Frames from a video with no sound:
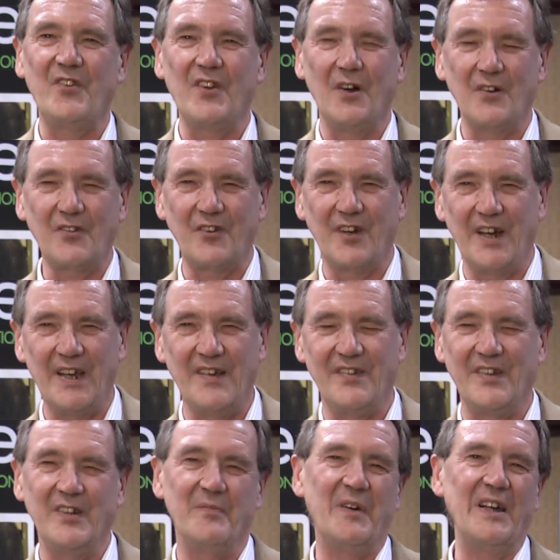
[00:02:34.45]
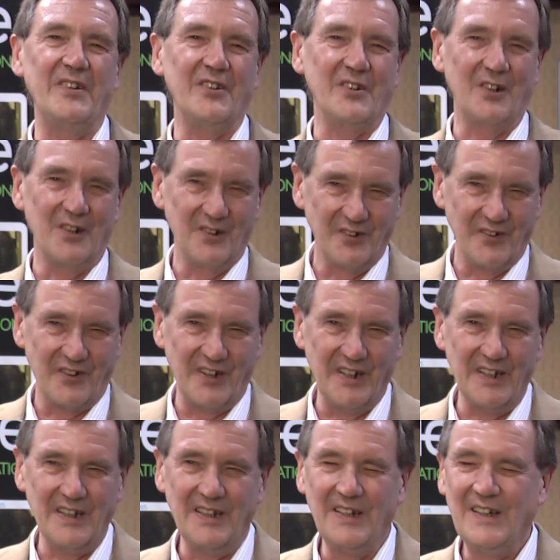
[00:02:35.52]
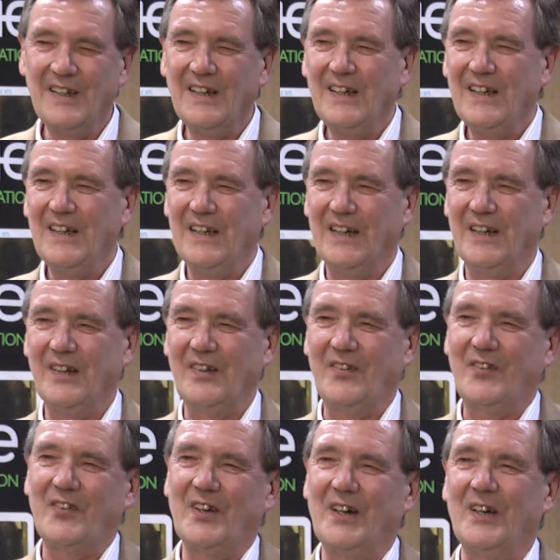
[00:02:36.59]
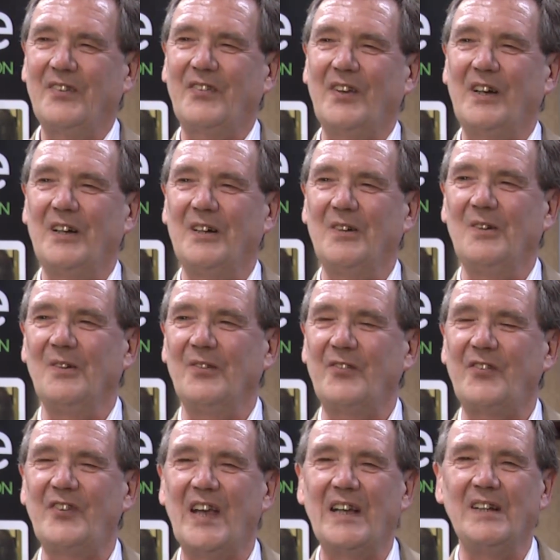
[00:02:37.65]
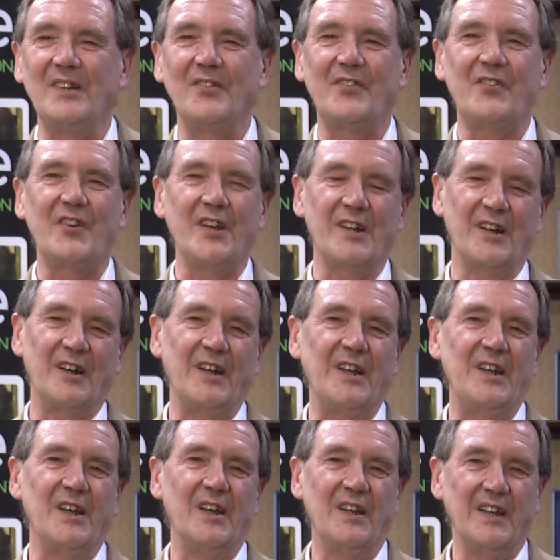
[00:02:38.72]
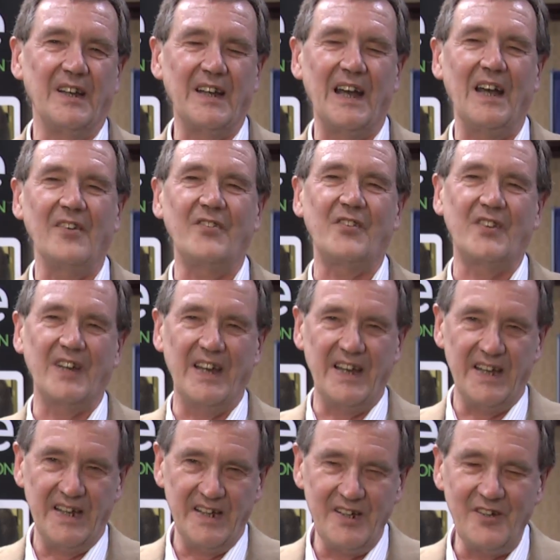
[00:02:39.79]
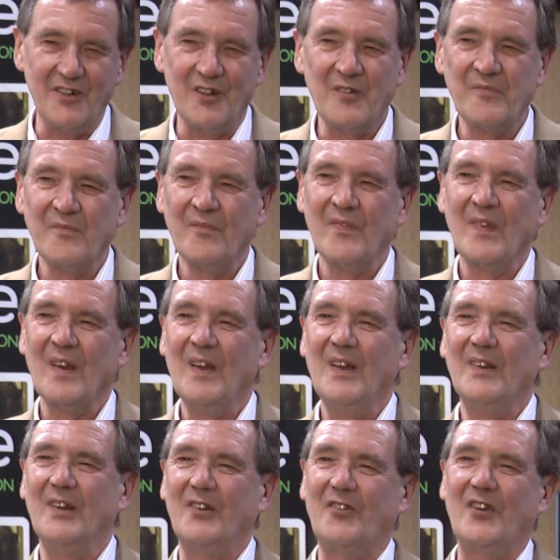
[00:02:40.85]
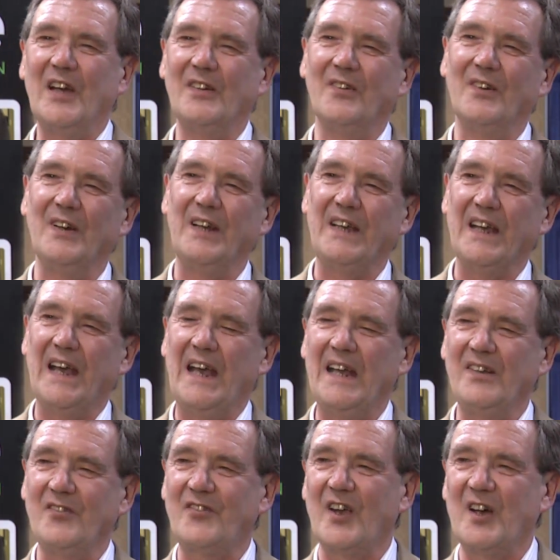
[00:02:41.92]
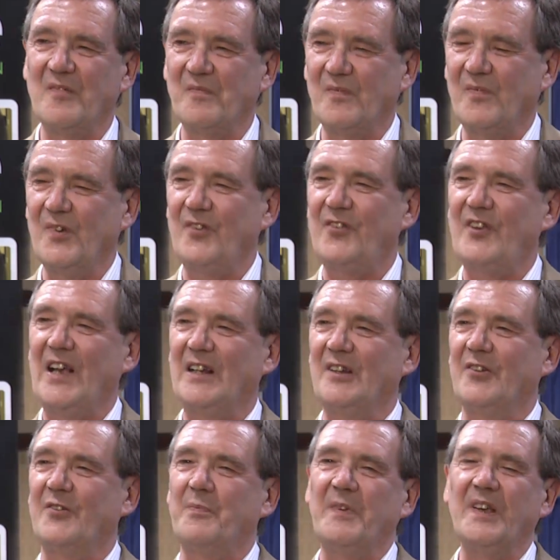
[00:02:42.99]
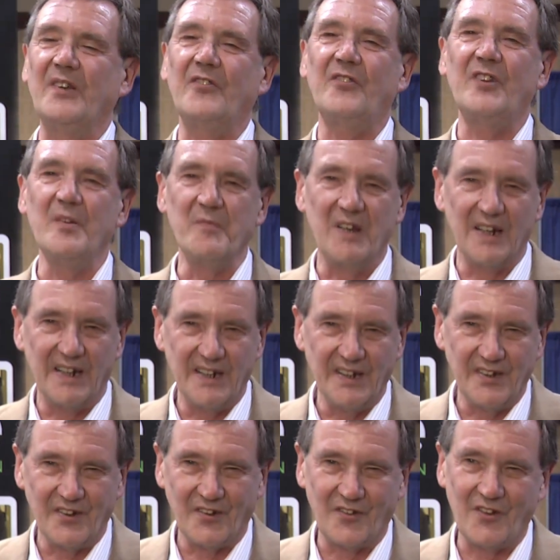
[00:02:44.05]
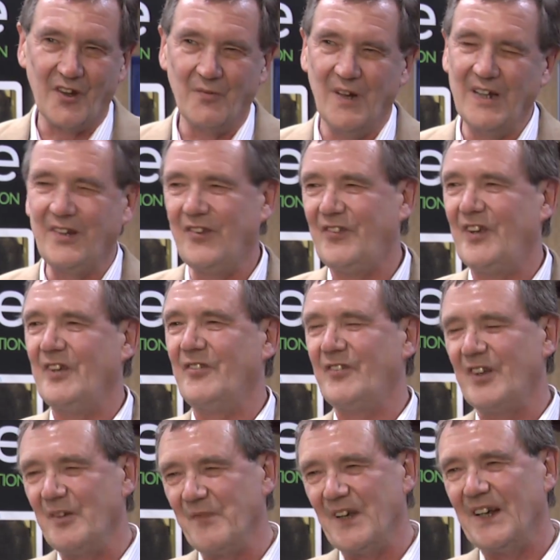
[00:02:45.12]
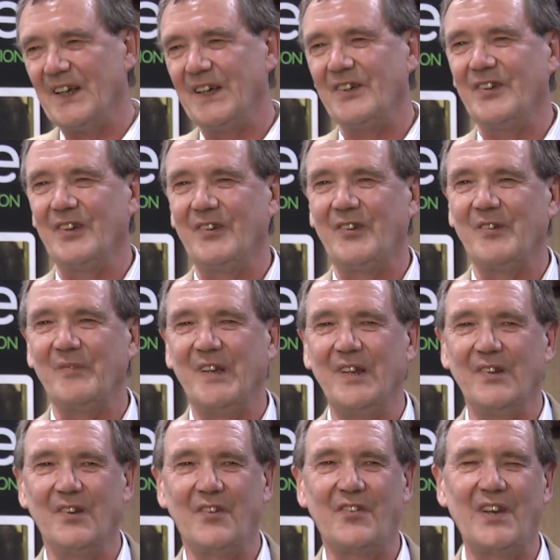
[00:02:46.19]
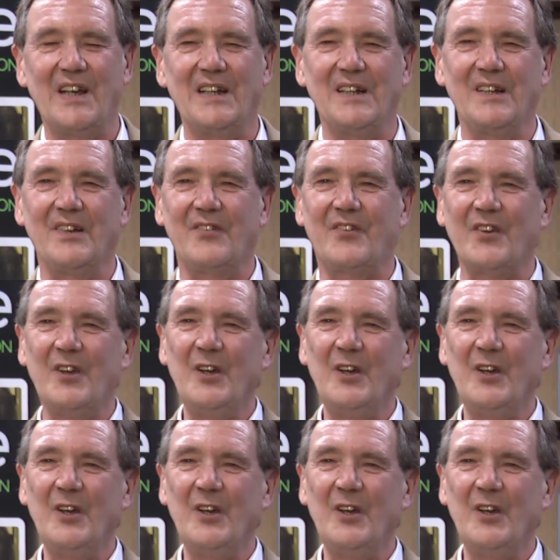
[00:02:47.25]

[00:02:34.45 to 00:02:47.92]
C oxidase in the mitochondria, and it starts a whole cell signaling cascade that generally ends up with cells being stimulated. So when you say stimulated, you mean the cells